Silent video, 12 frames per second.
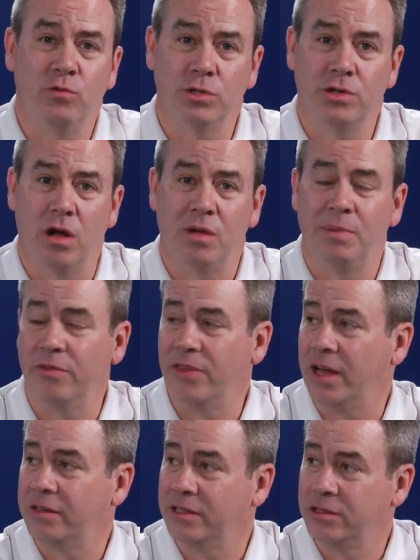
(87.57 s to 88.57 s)
we'll talk about
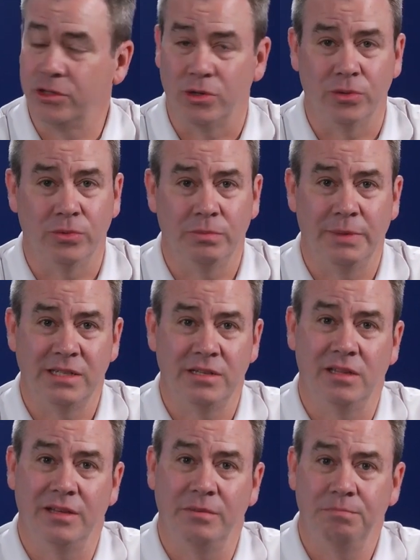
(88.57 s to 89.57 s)
that in terms,
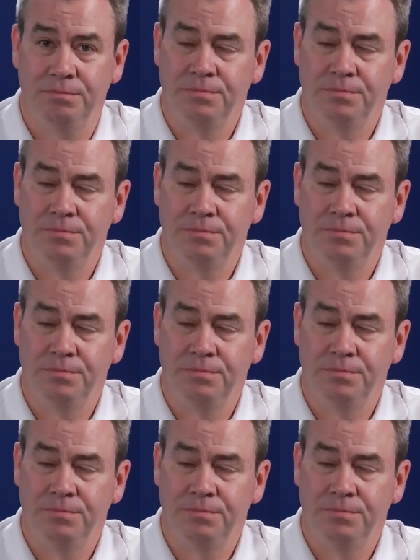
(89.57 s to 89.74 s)
basically,